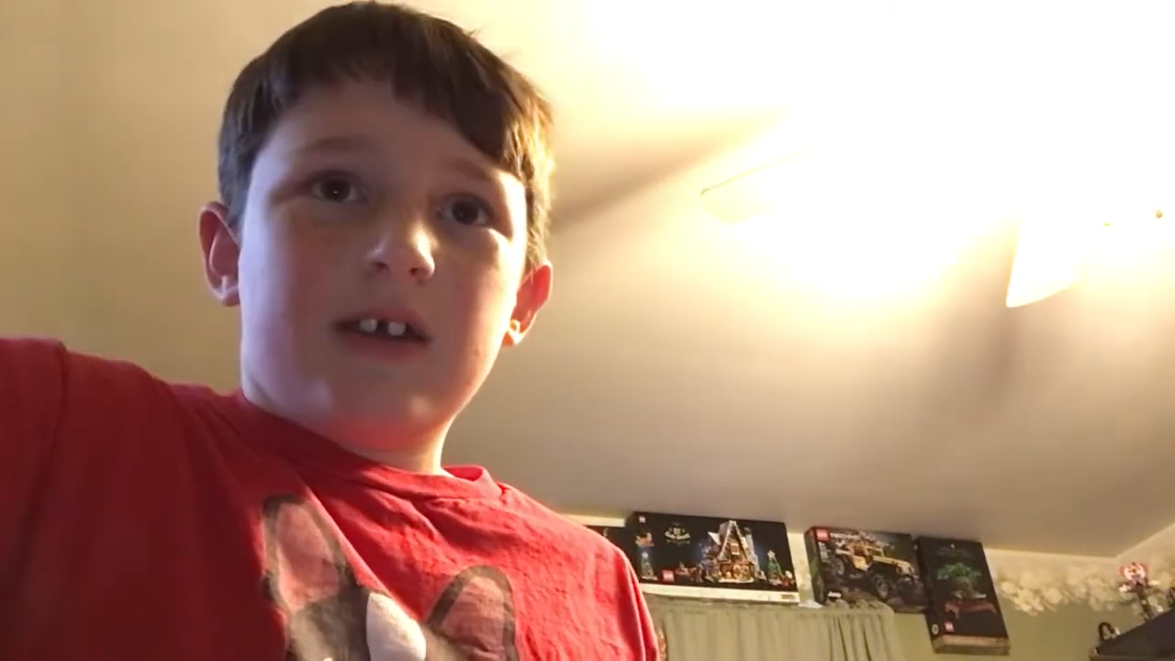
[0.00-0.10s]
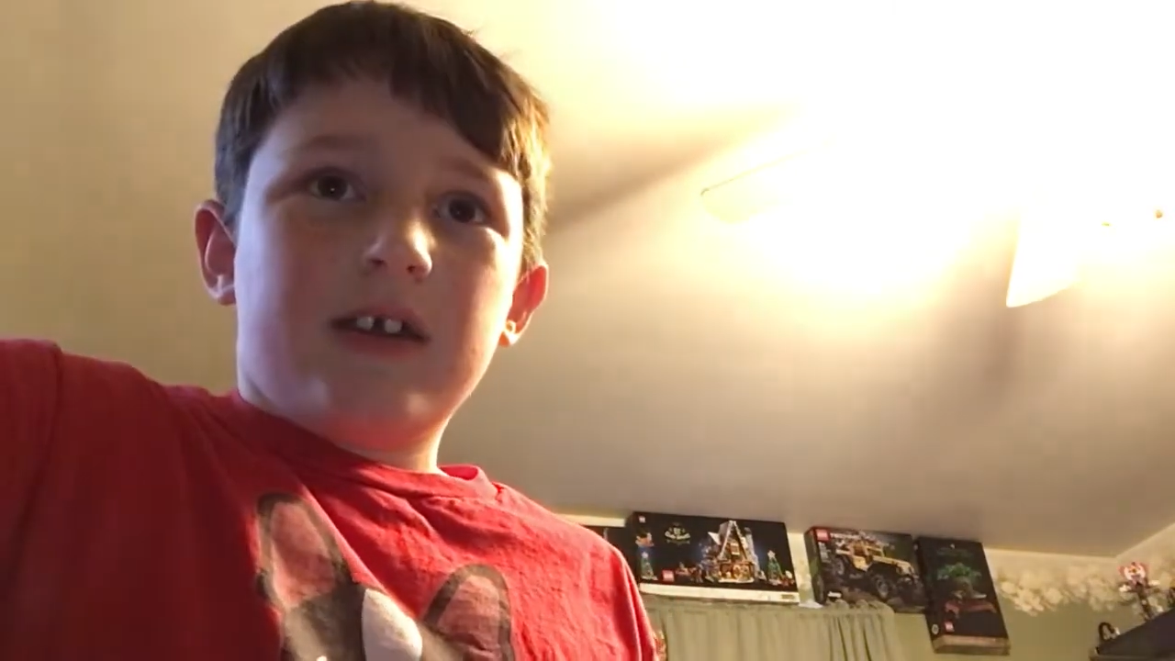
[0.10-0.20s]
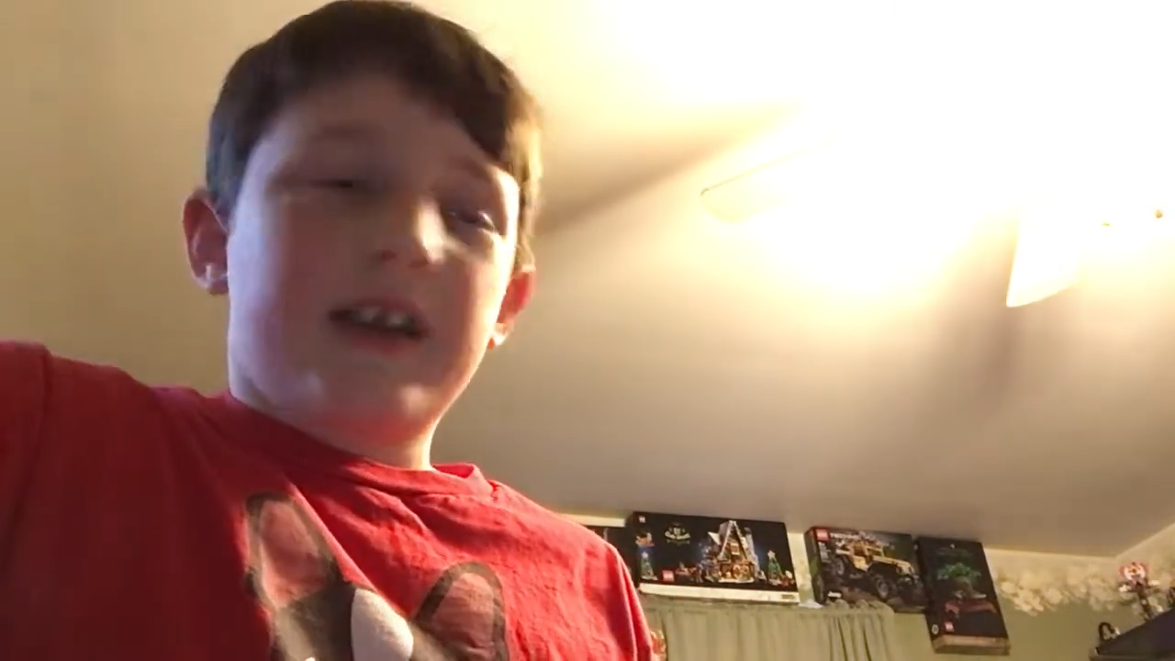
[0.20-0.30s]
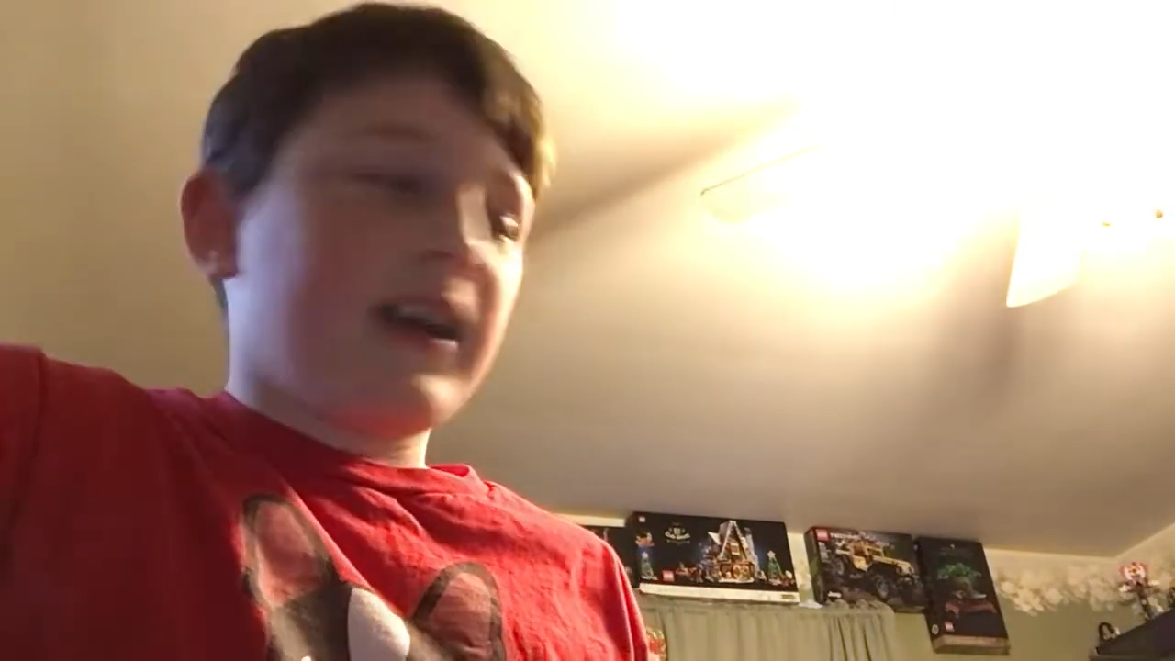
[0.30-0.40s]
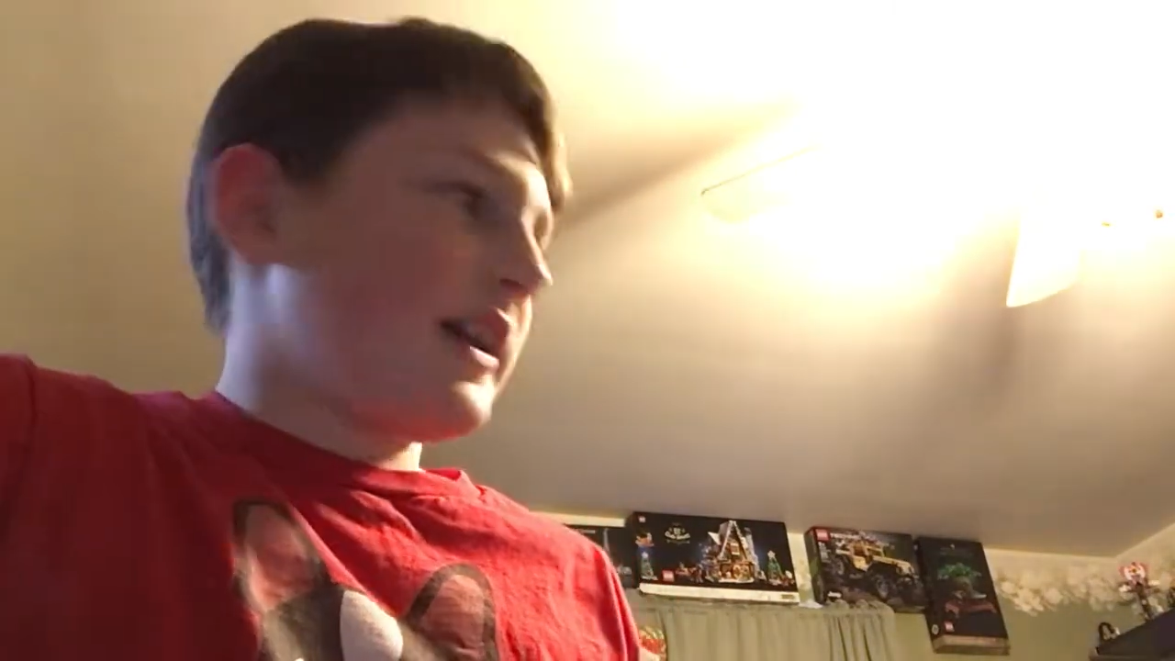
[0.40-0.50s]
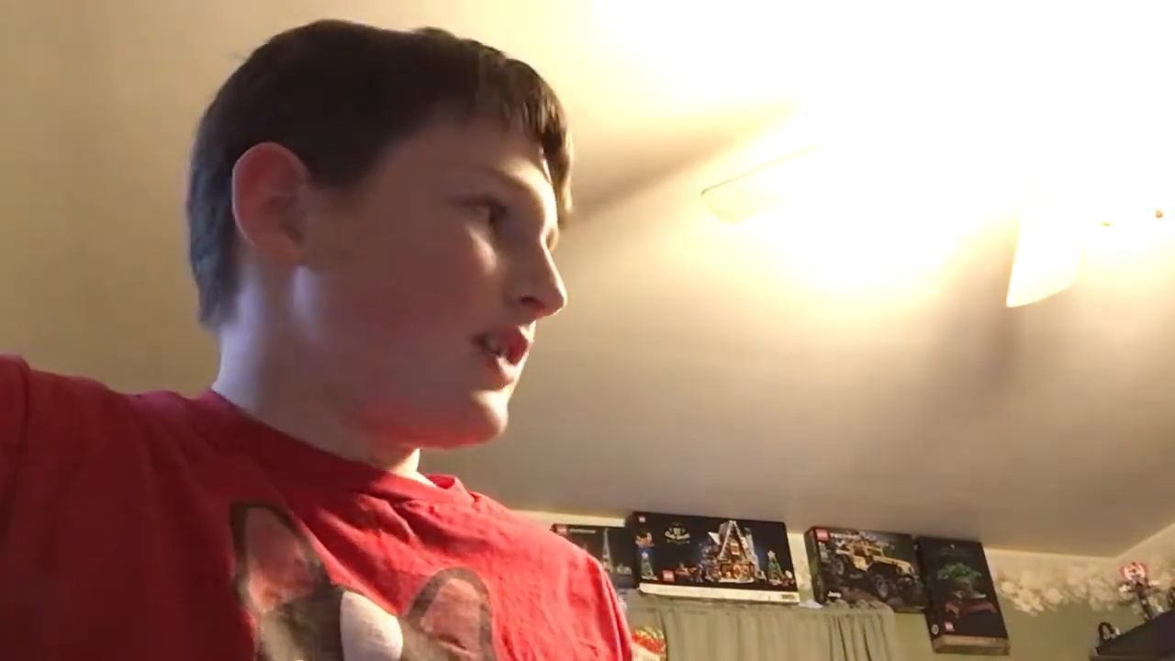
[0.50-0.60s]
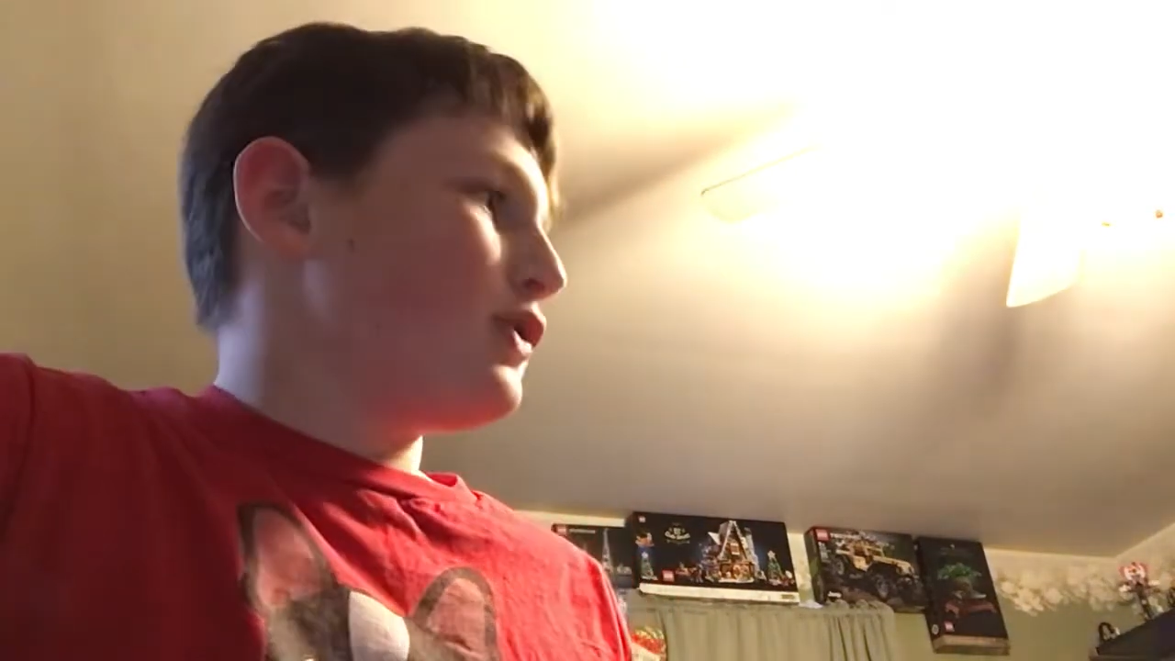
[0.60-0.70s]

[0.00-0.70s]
It kind of